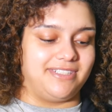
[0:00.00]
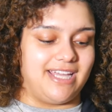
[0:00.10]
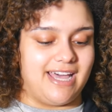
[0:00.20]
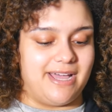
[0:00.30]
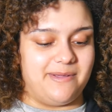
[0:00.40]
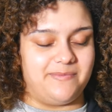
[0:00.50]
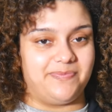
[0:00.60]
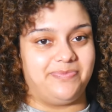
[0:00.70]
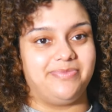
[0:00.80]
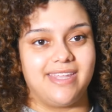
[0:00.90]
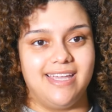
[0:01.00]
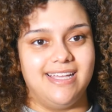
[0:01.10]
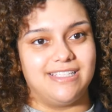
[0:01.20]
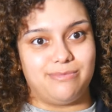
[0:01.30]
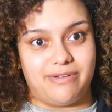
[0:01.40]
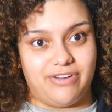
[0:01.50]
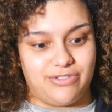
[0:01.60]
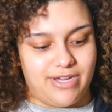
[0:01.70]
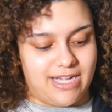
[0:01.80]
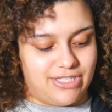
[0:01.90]
Okay. My first
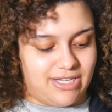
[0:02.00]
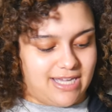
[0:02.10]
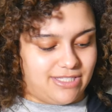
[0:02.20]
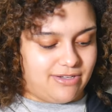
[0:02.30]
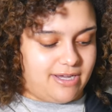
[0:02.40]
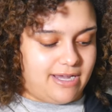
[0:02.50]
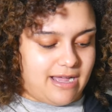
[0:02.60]
reaction, guys, sorry.